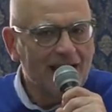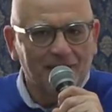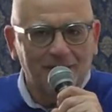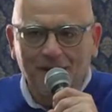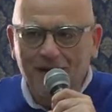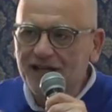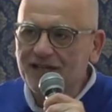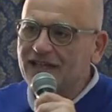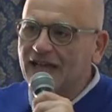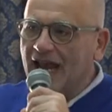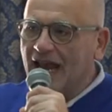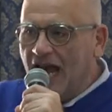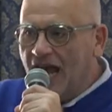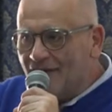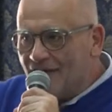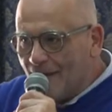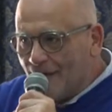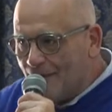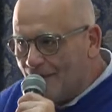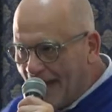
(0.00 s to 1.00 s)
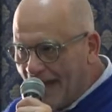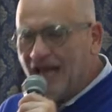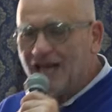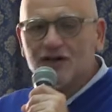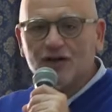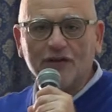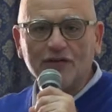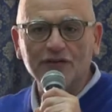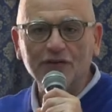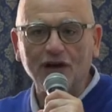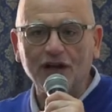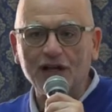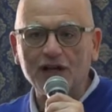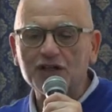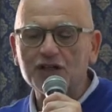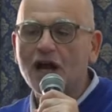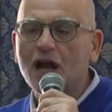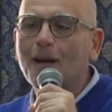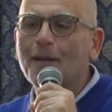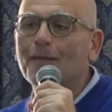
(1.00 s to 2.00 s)
It means they have a base of
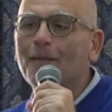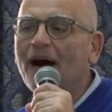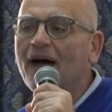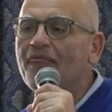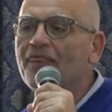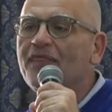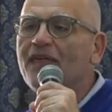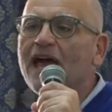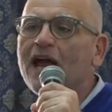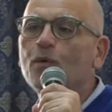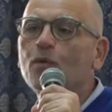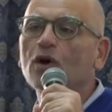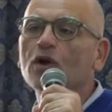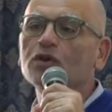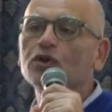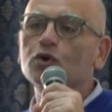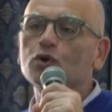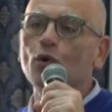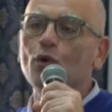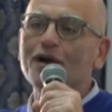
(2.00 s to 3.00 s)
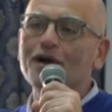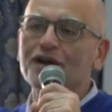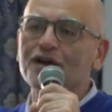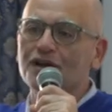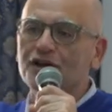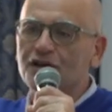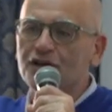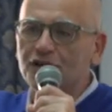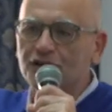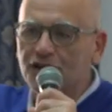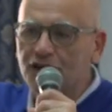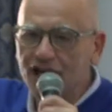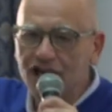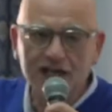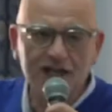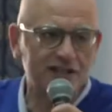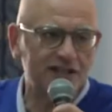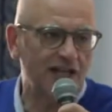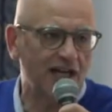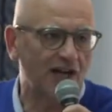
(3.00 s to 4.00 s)
knowledge, but they want to
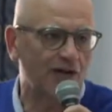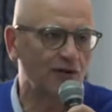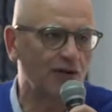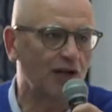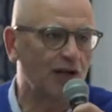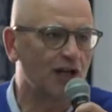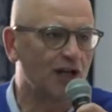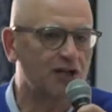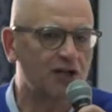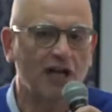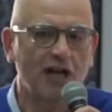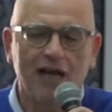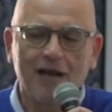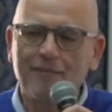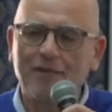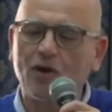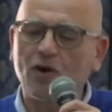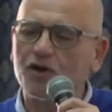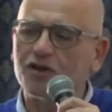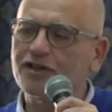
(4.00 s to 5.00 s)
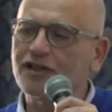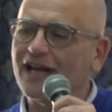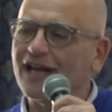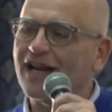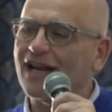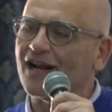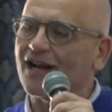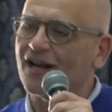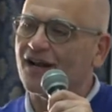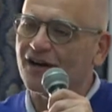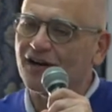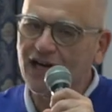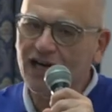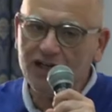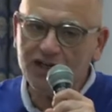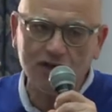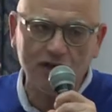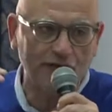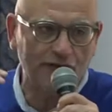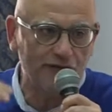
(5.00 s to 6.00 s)
increase their knowledge, because that
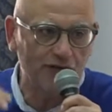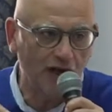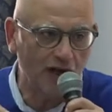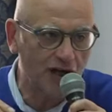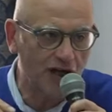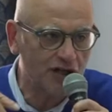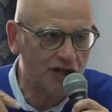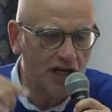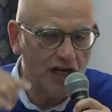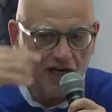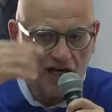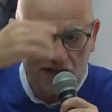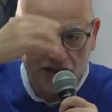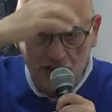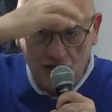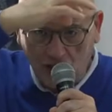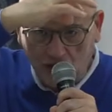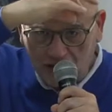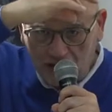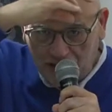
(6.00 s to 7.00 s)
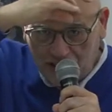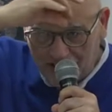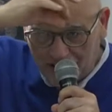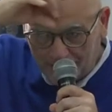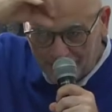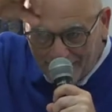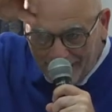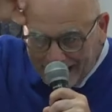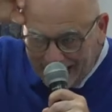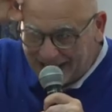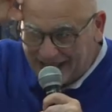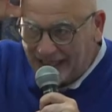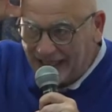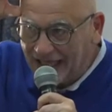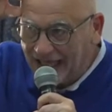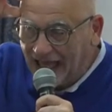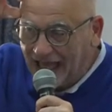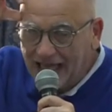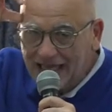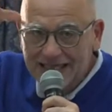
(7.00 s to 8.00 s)
increase of knowledge is not just mental
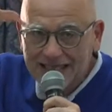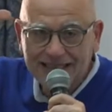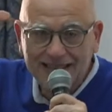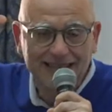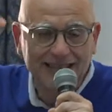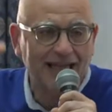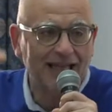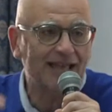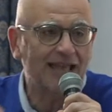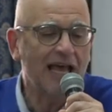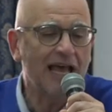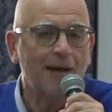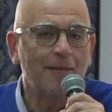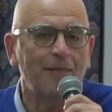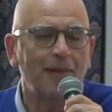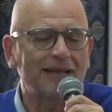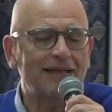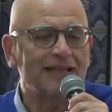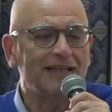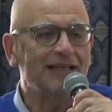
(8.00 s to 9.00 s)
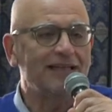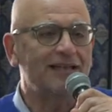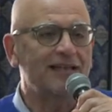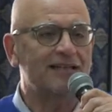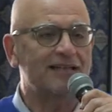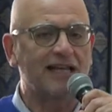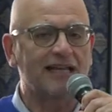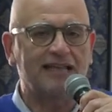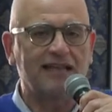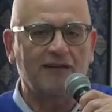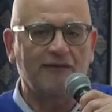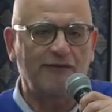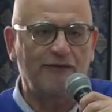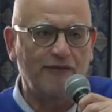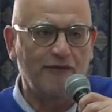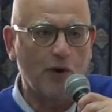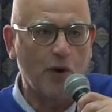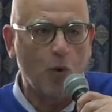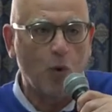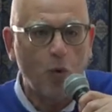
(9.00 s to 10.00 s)
ascent, but it is a
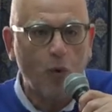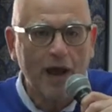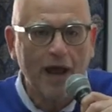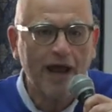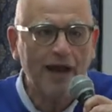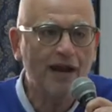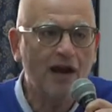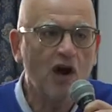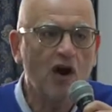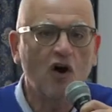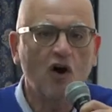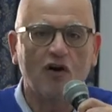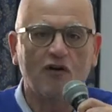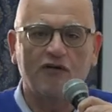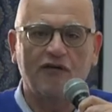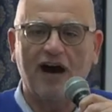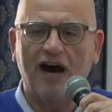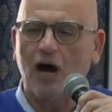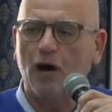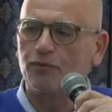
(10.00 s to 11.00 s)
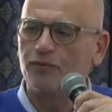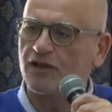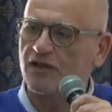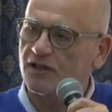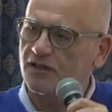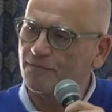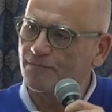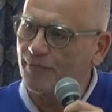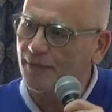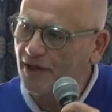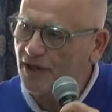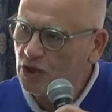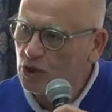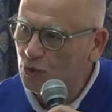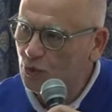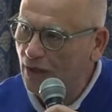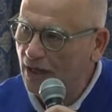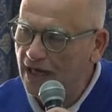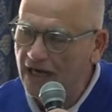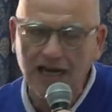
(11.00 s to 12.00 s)
way of how the
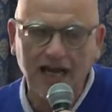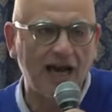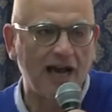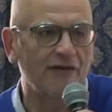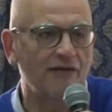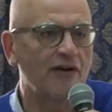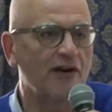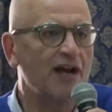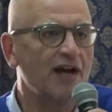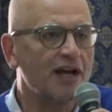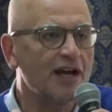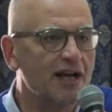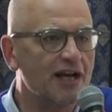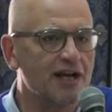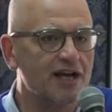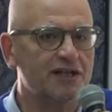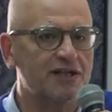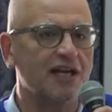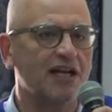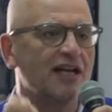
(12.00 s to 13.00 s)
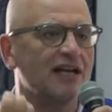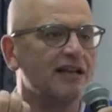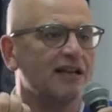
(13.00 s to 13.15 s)
spiritual life is